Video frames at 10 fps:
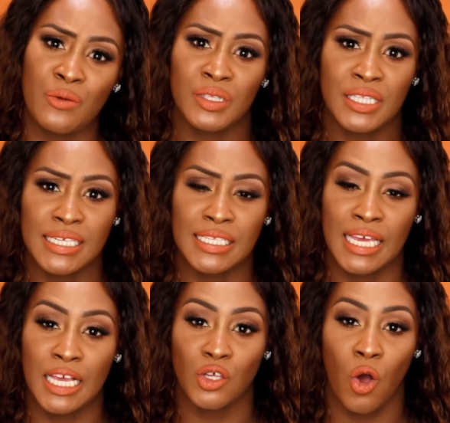with these
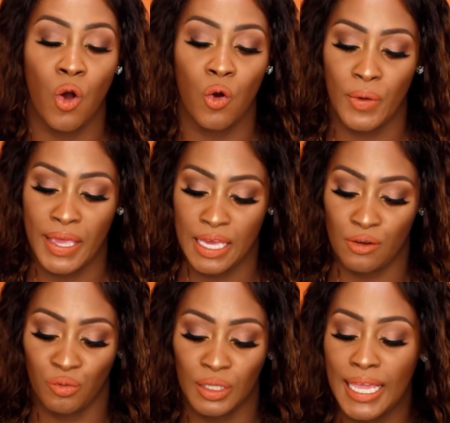things all week
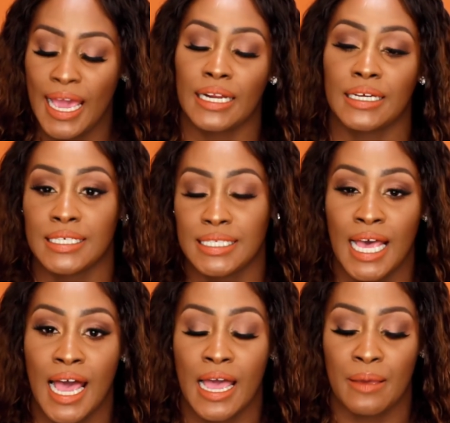and really had a good
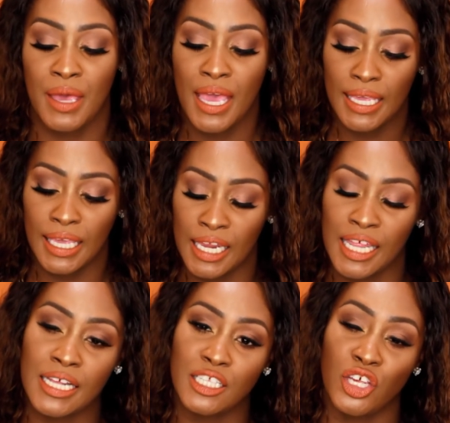time
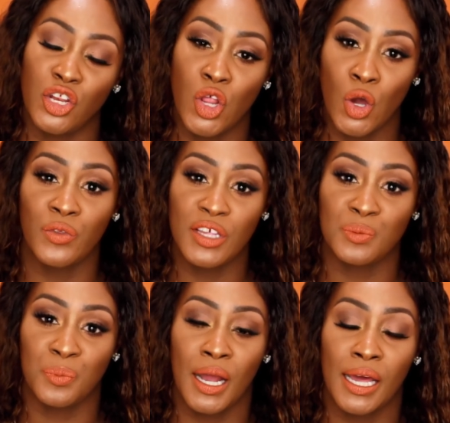getting to know these
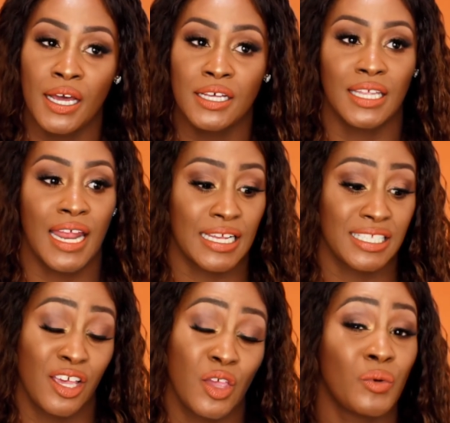products and I could
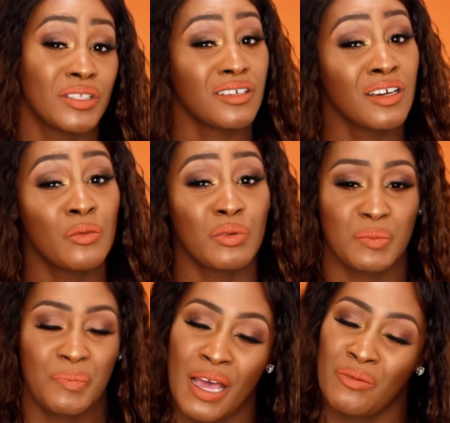tell you what's good,
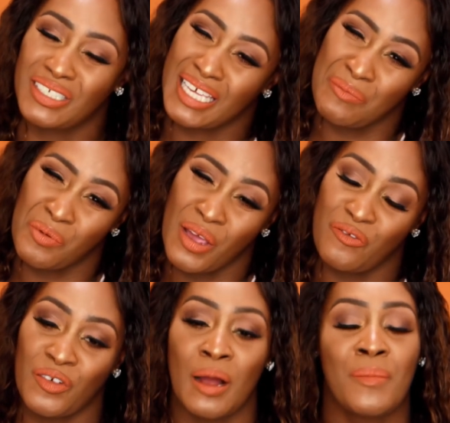what's bad, what to keep away
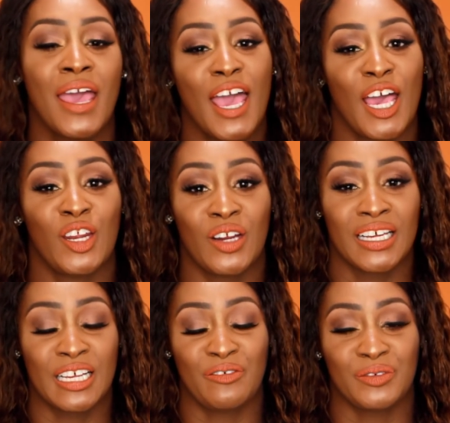from and all
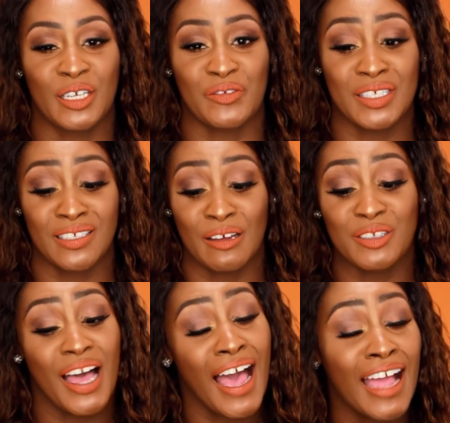that different stuff.
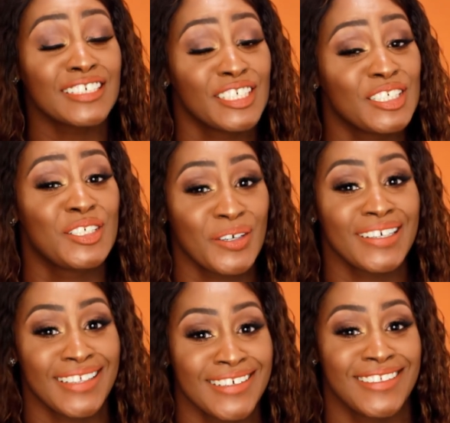So I actually enjoyed
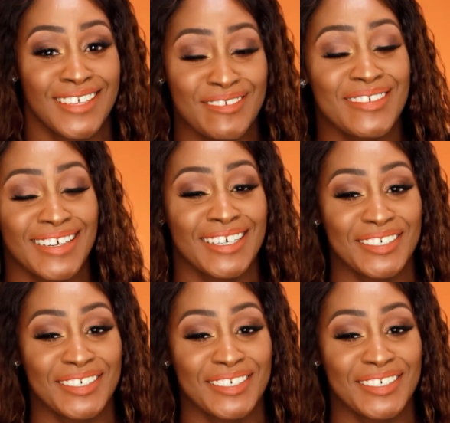this. This was a good